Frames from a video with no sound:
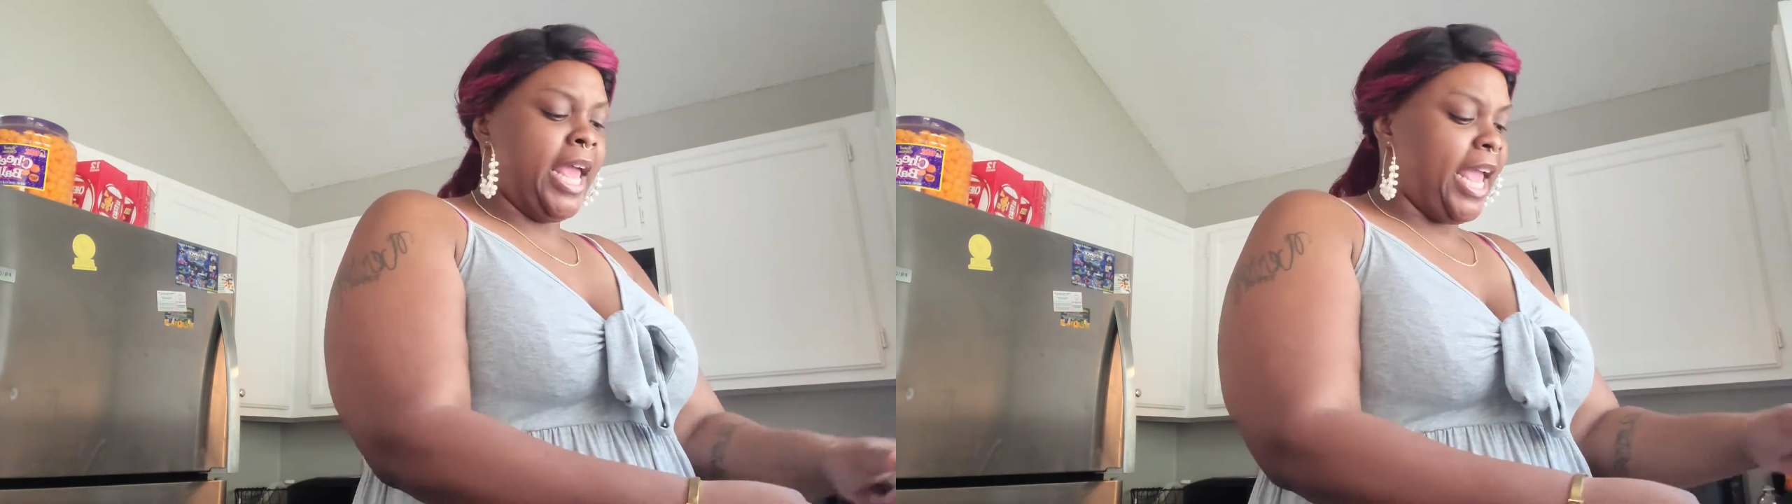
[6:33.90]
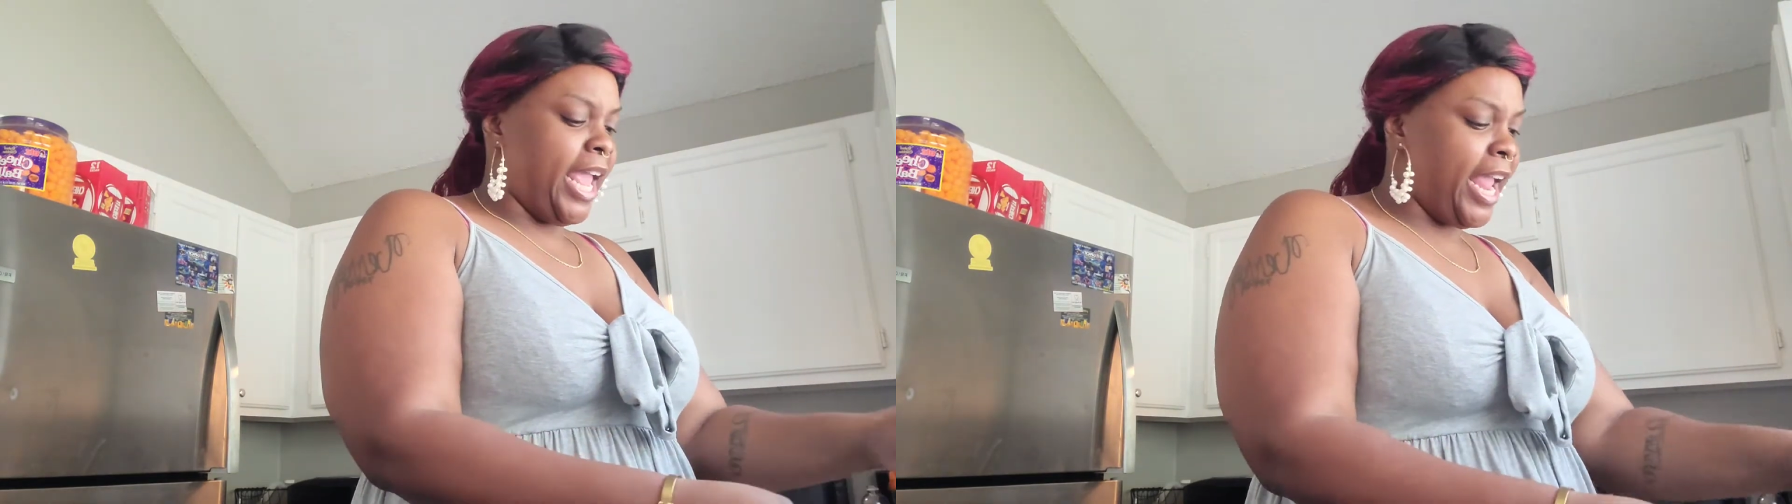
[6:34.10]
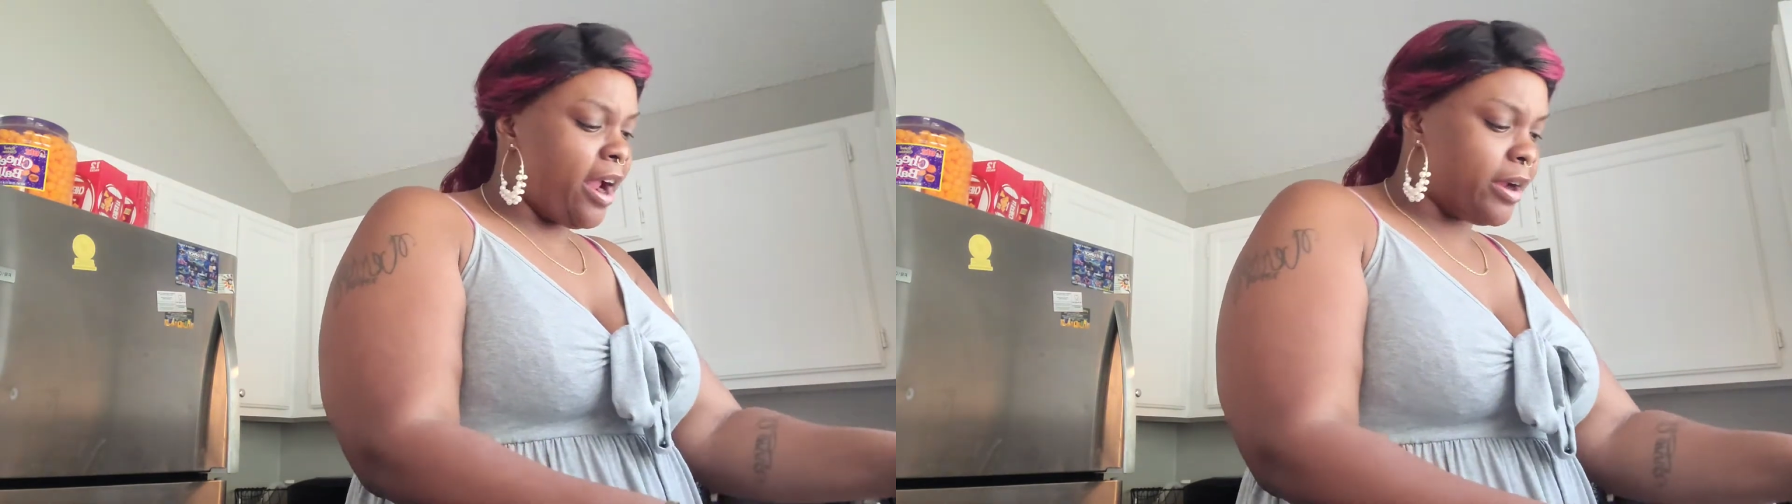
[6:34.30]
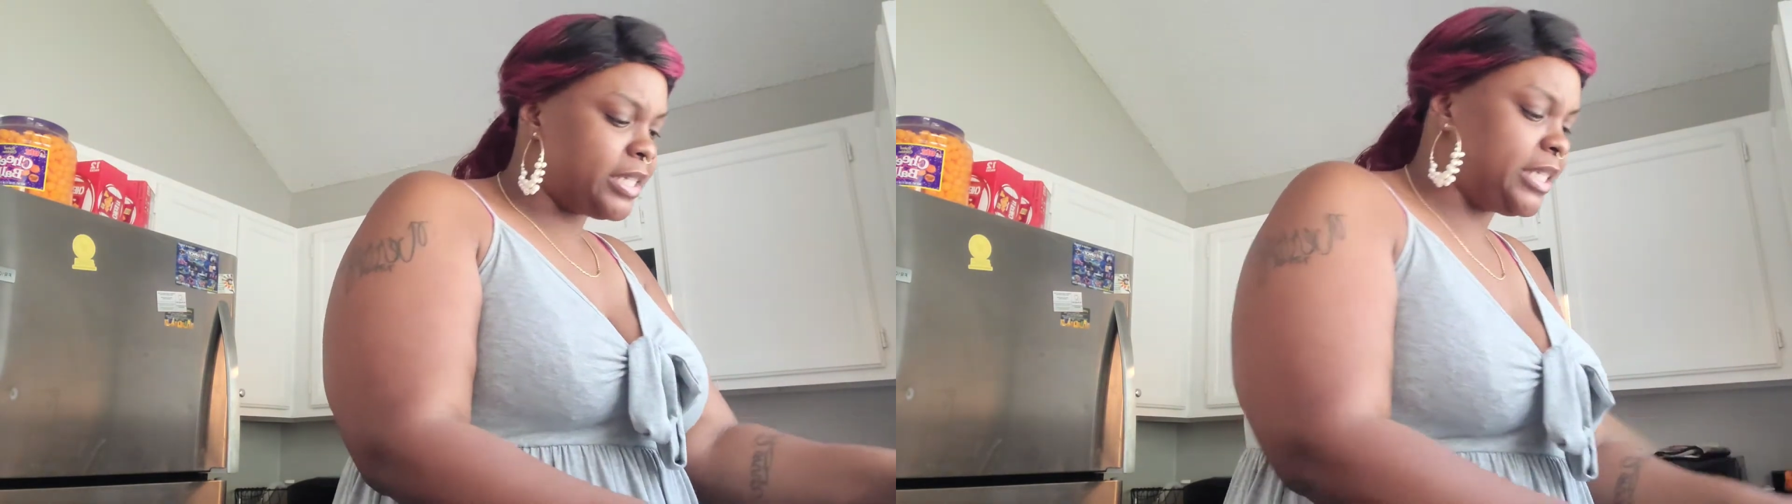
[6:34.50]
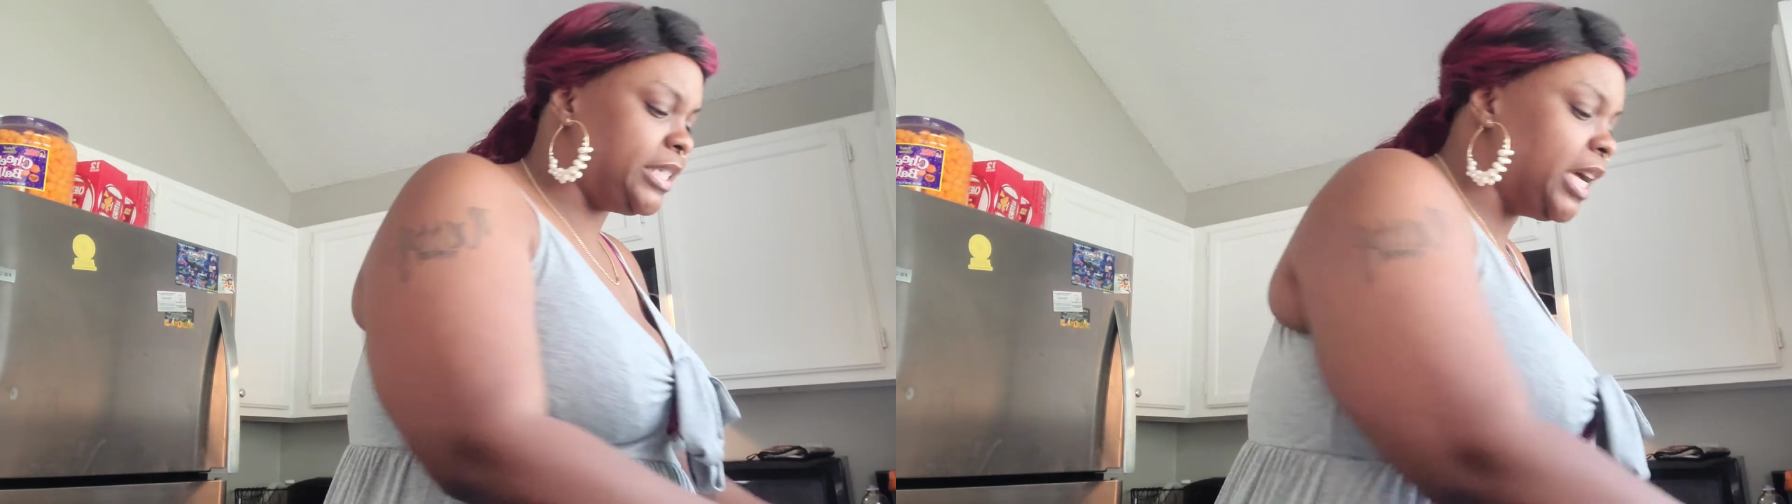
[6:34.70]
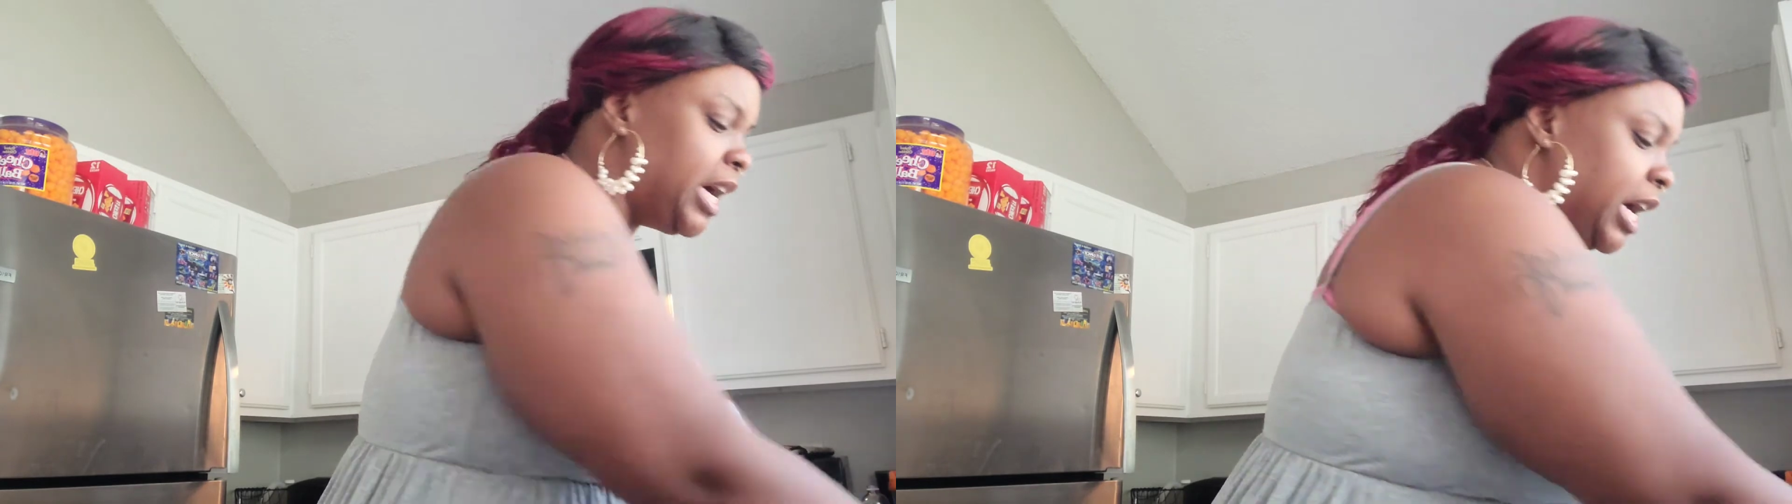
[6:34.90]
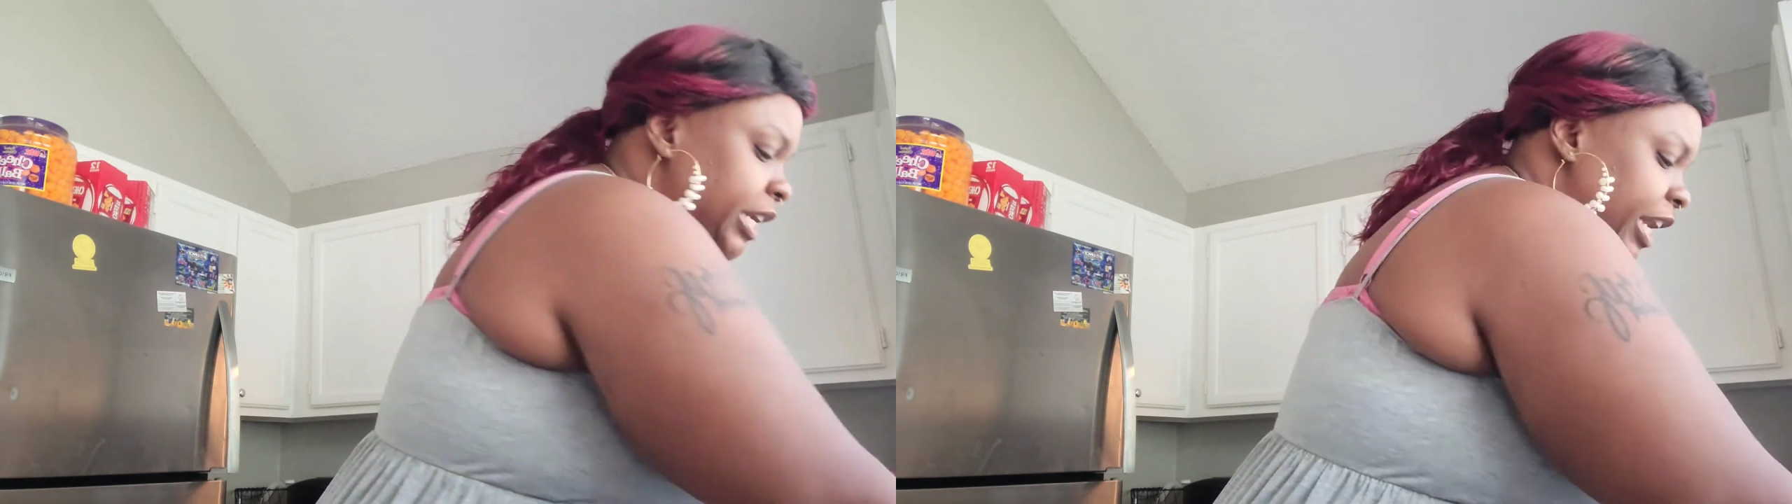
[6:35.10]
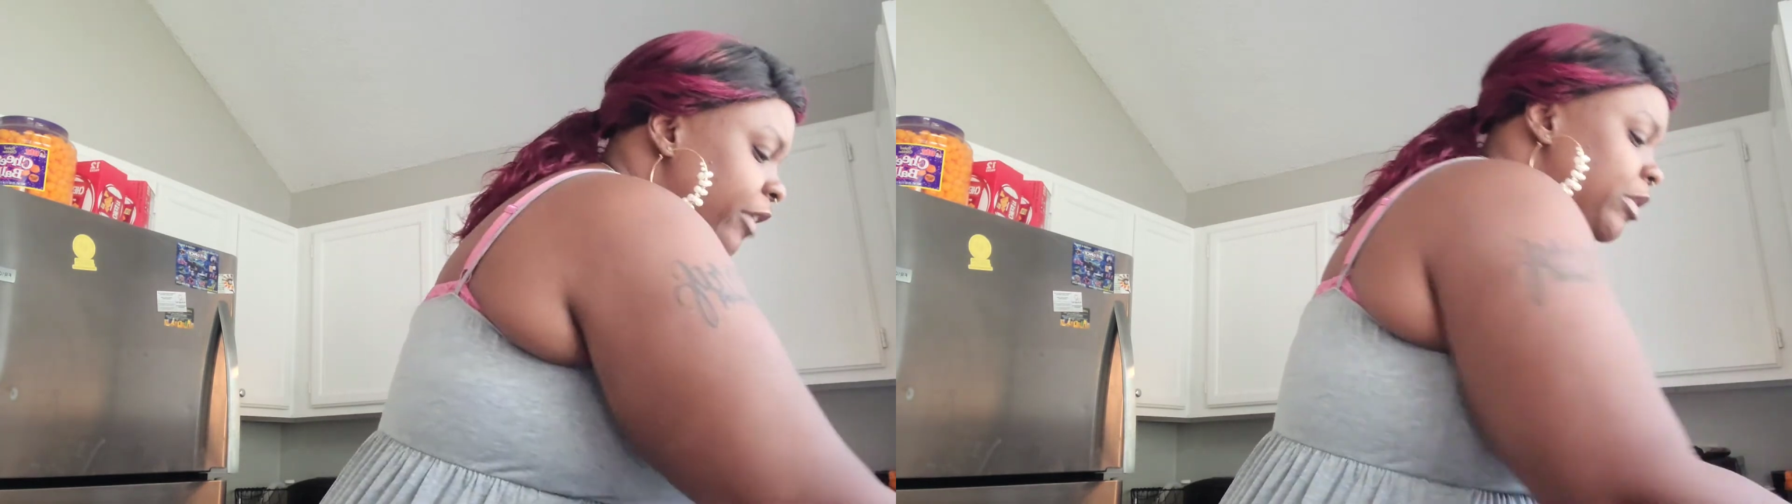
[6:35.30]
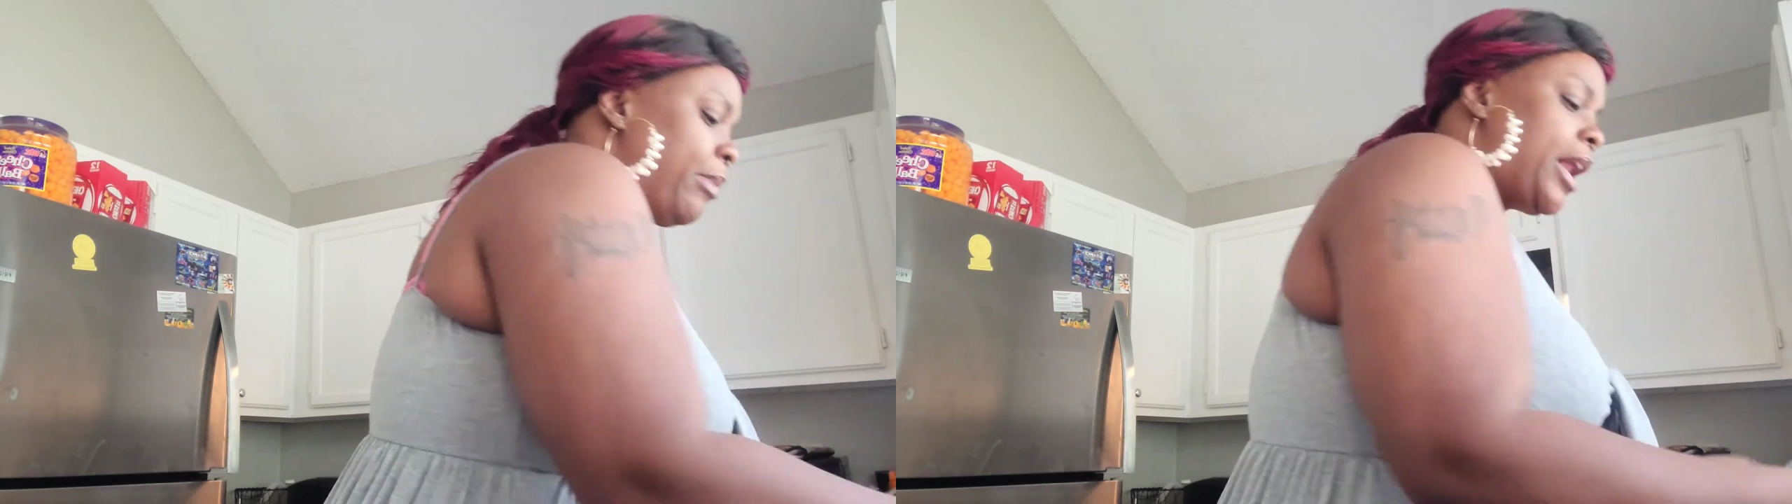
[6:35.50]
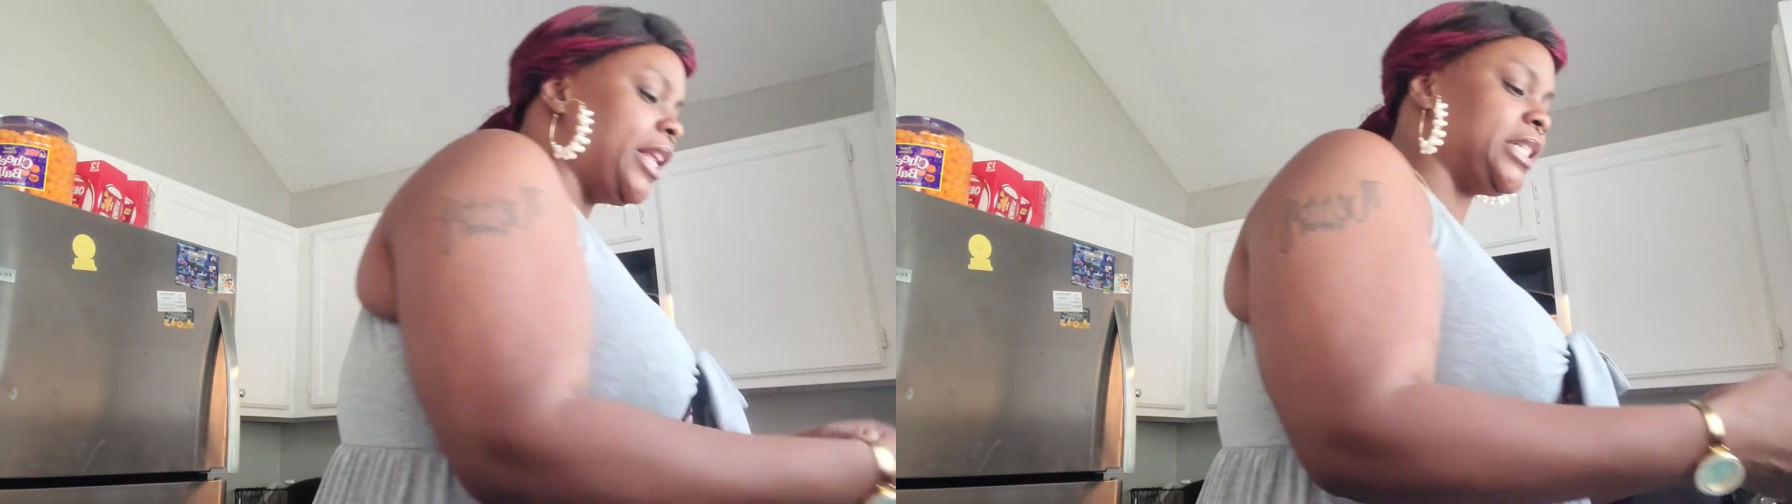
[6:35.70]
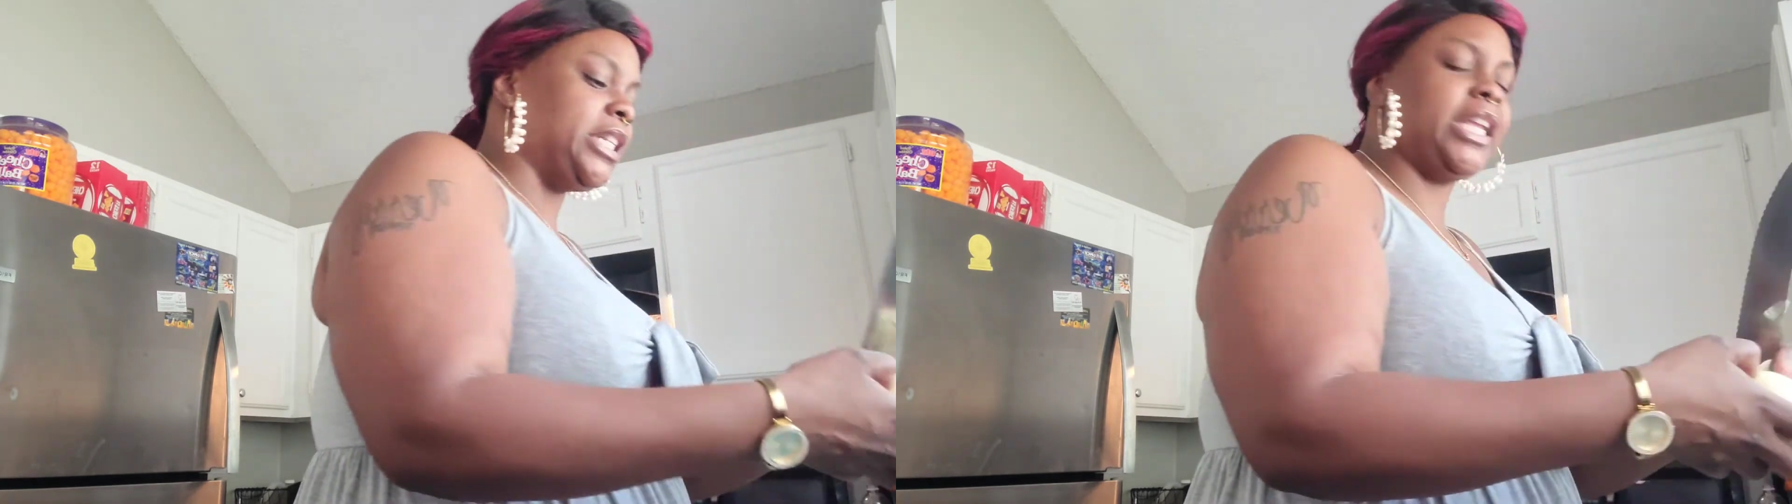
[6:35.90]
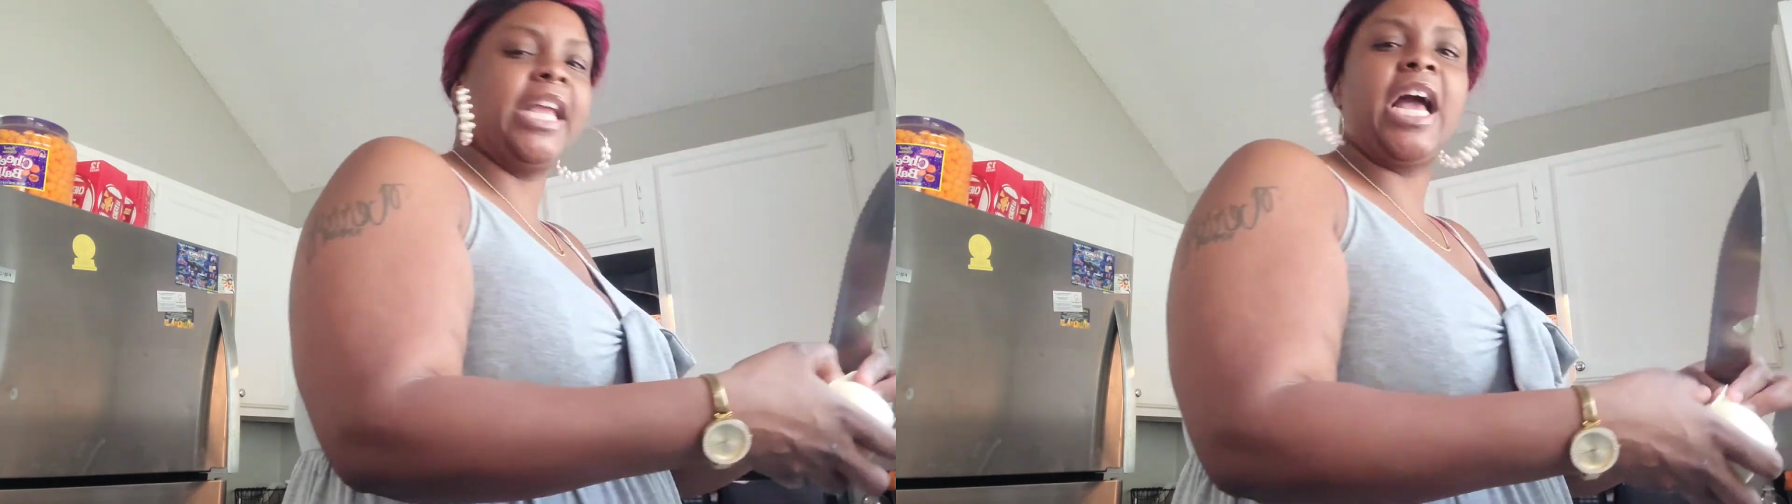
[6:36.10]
hair is done and everybody is looking